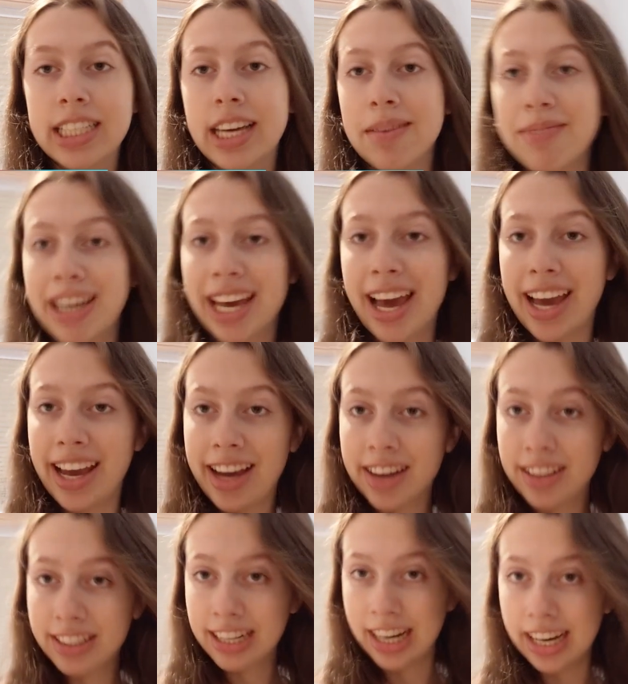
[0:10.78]
to get my
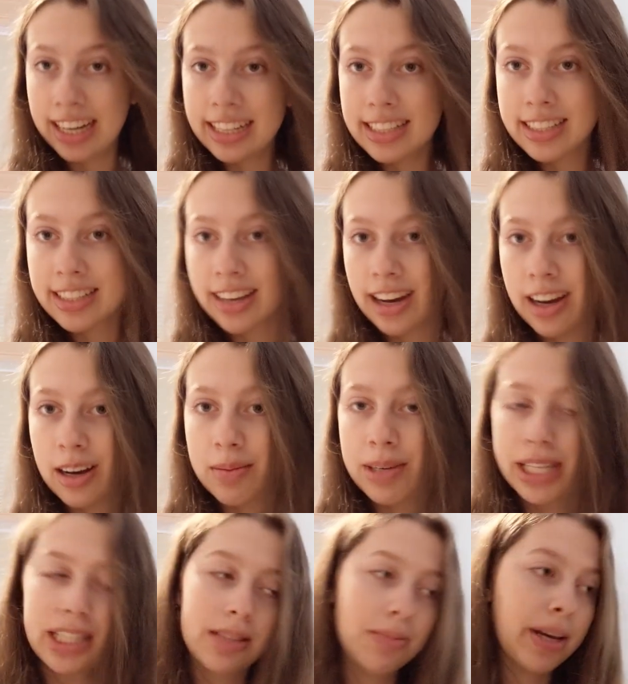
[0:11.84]
hair cut.
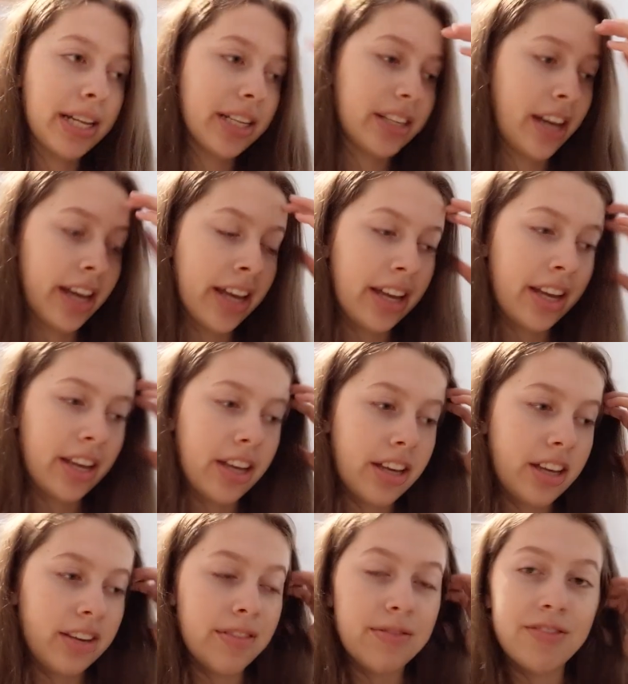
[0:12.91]
It's been
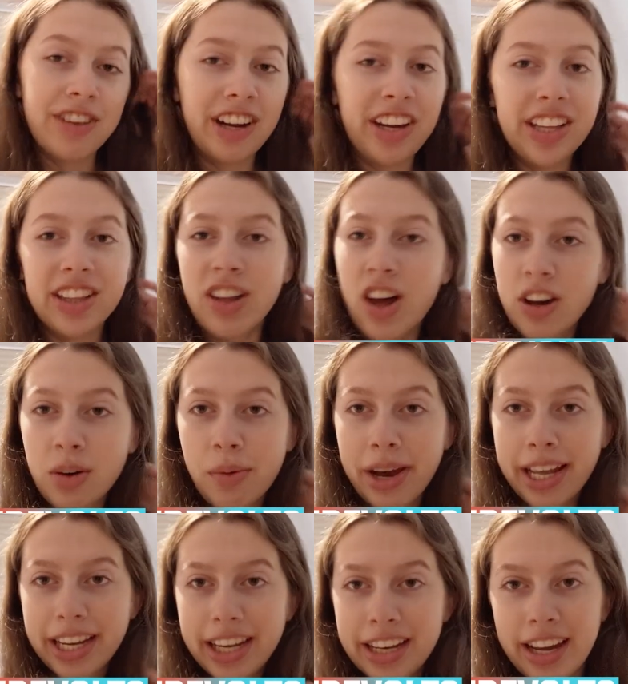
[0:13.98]
very long
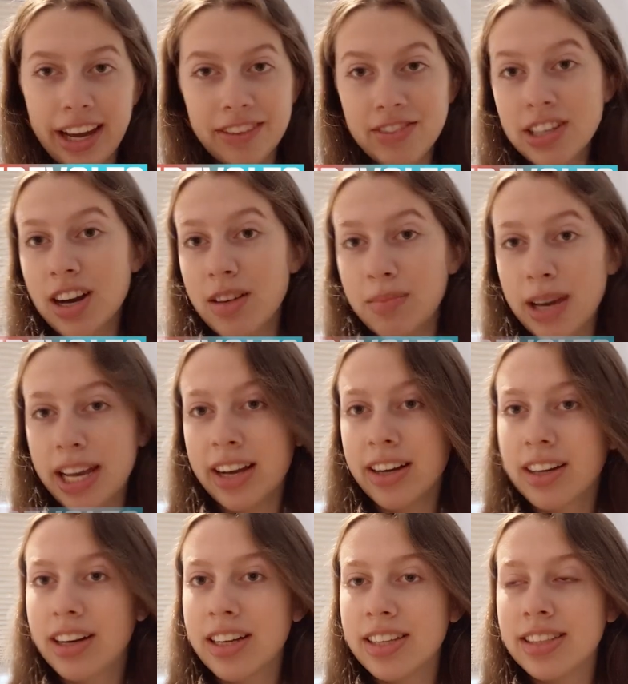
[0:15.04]
awaited. I haven't gotten my hair
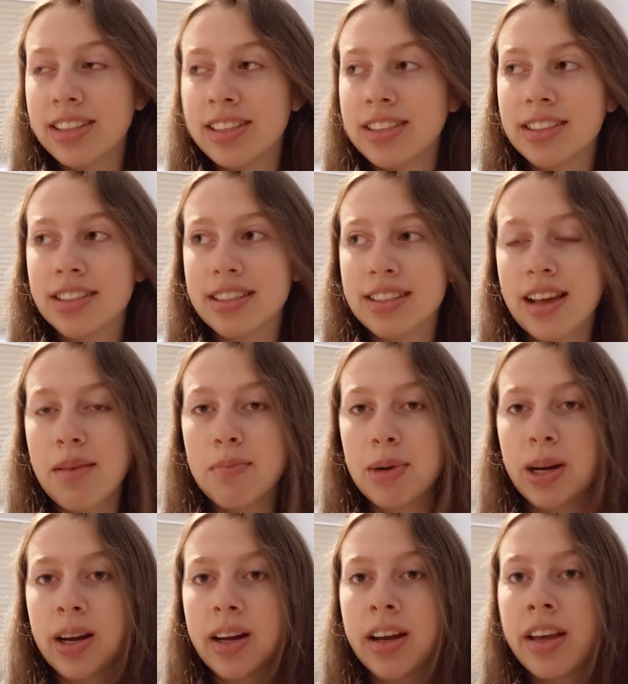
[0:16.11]
cut since
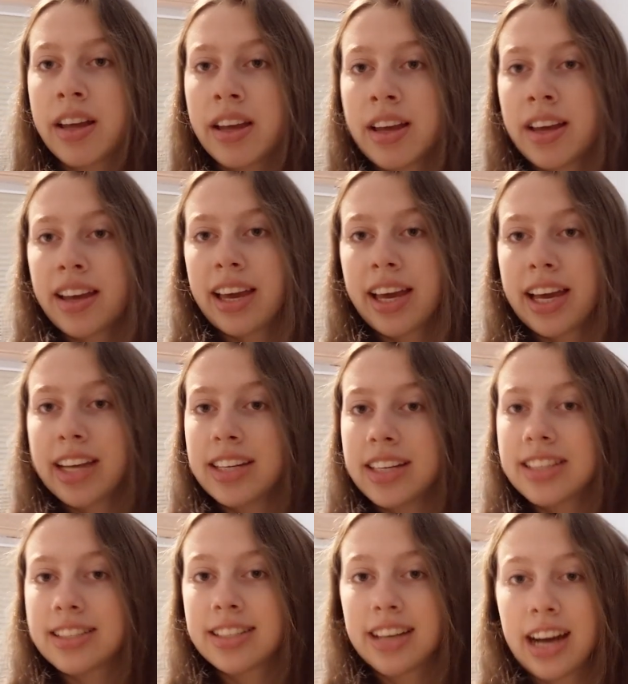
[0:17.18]
December, and
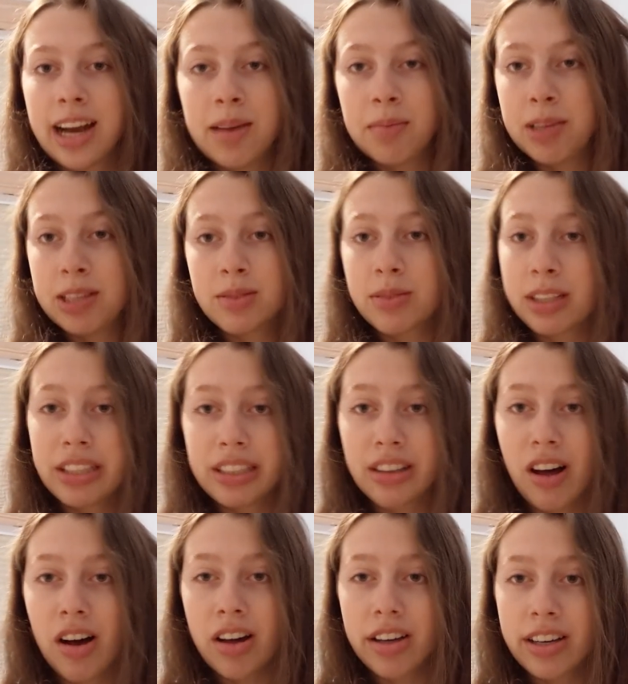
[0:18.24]
it's time. It's really
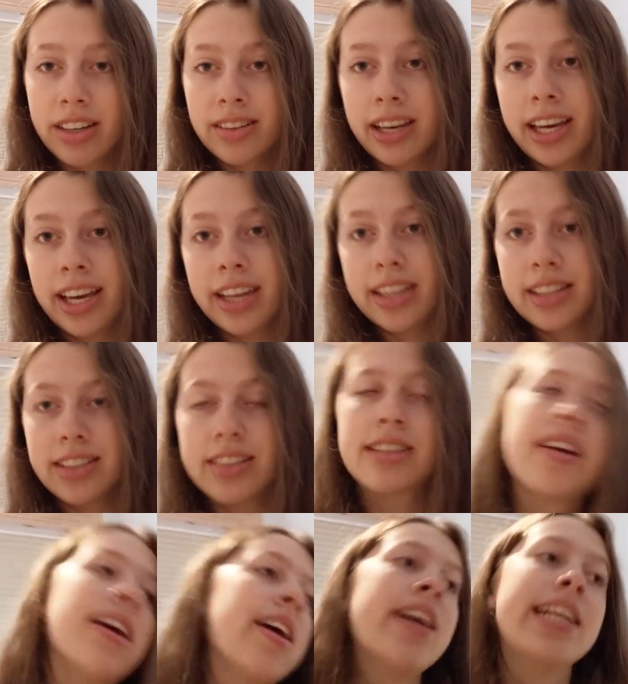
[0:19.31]
long and
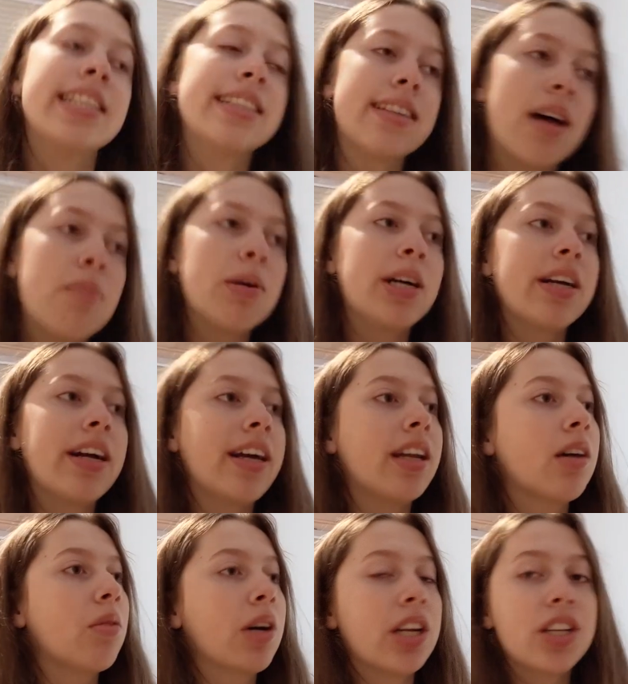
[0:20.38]
summer,
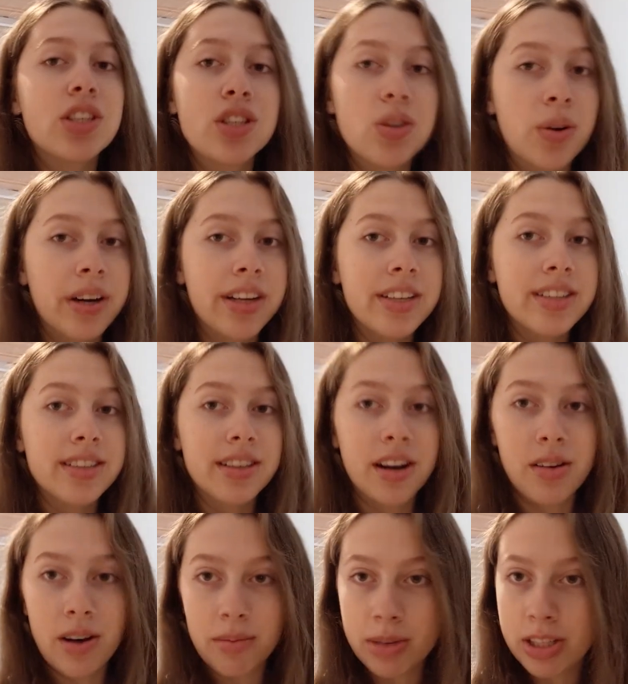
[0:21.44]
and I want it short,
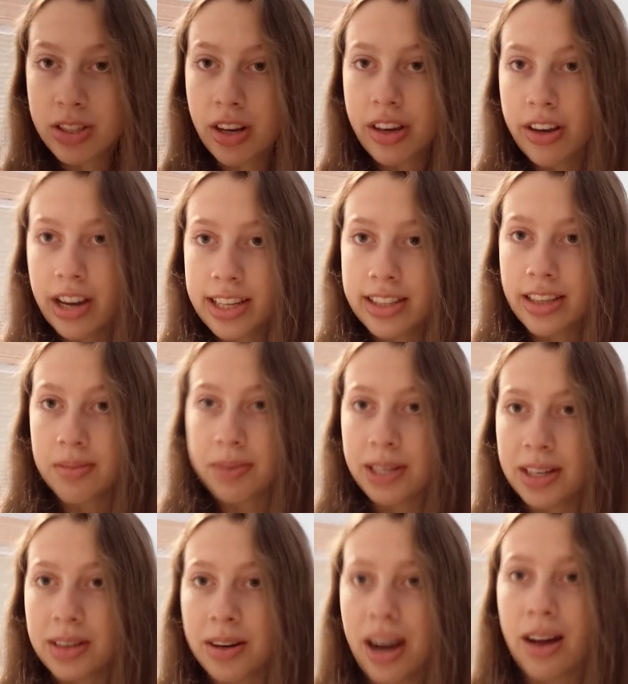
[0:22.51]
so I'm going to show you guys in the
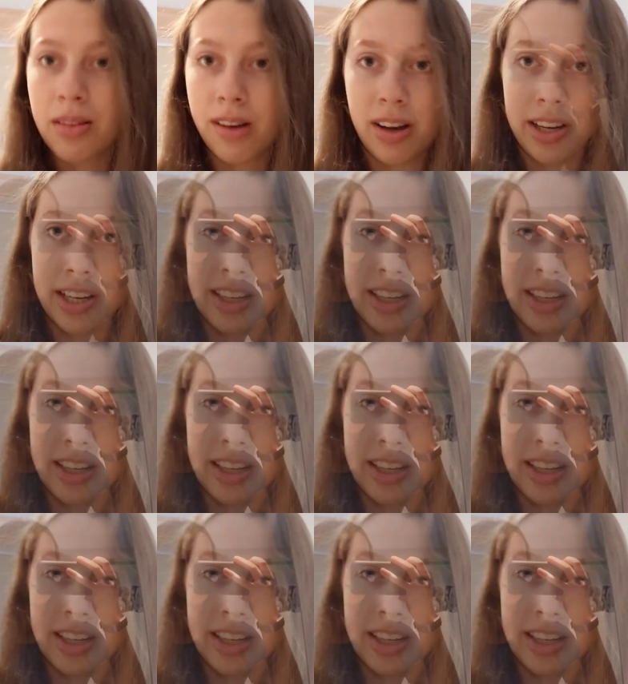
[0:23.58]
mirror how long